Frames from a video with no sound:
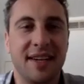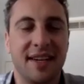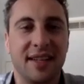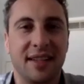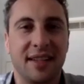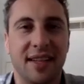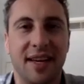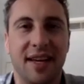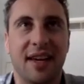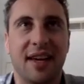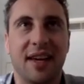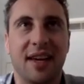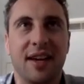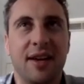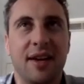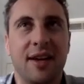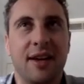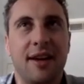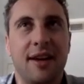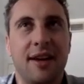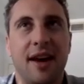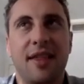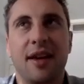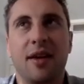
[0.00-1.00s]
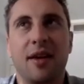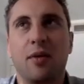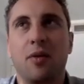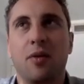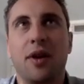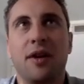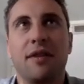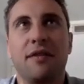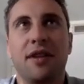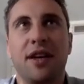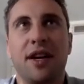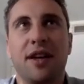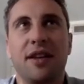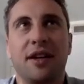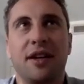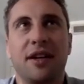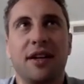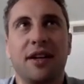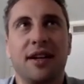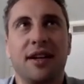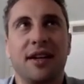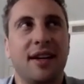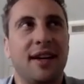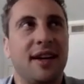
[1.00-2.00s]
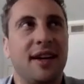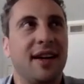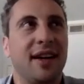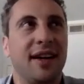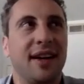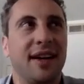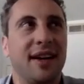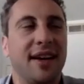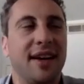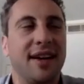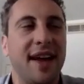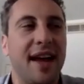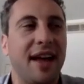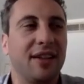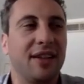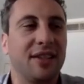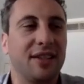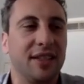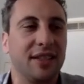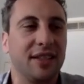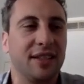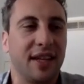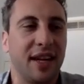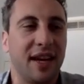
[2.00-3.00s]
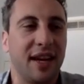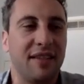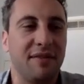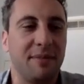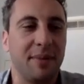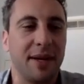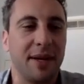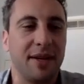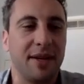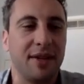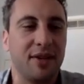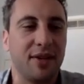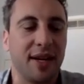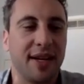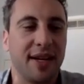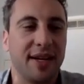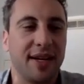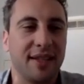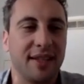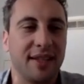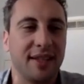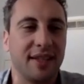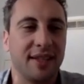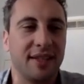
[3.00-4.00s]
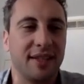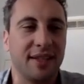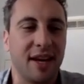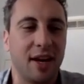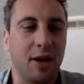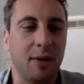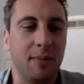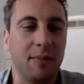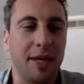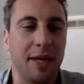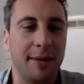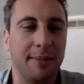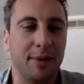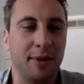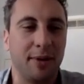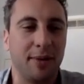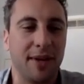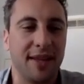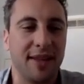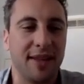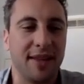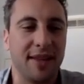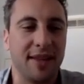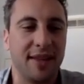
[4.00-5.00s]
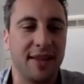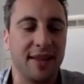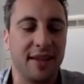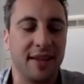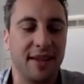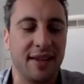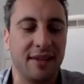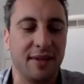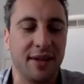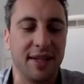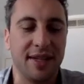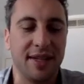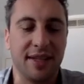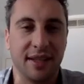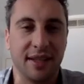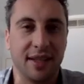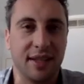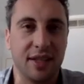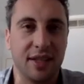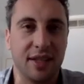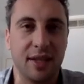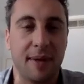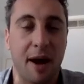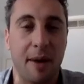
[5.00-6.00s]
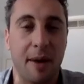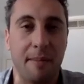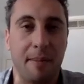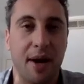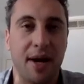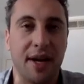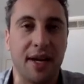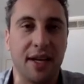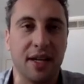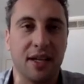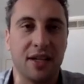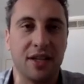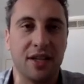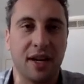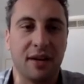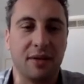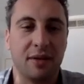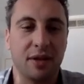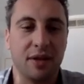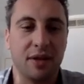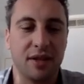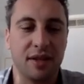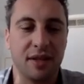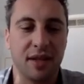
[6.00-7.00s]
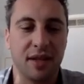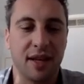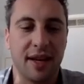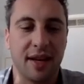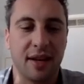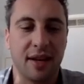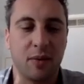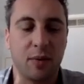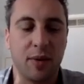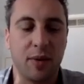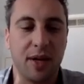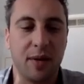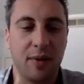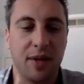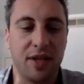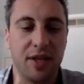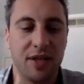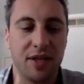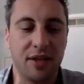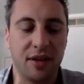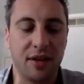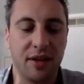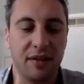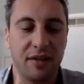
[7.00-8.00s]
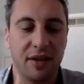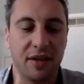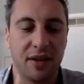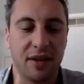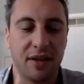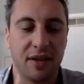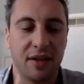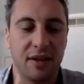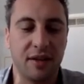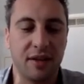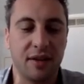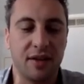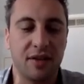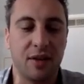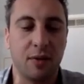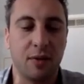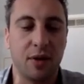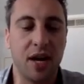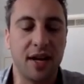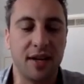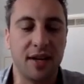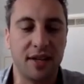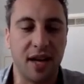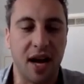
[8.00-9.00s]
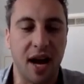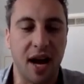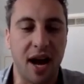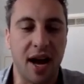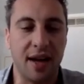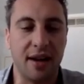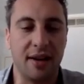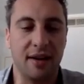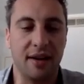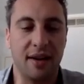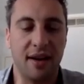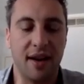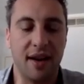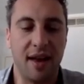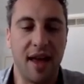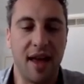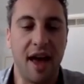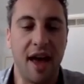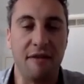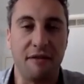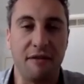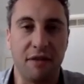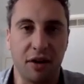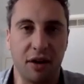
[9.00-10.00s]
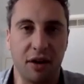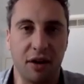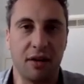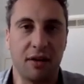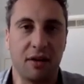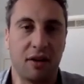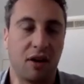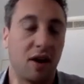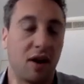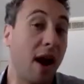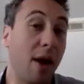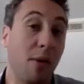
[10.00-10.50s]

like i think one of the other uh, analogies that i've been trying to help people with recently just about money in general is like we, we just don't even so we're not taught ever or i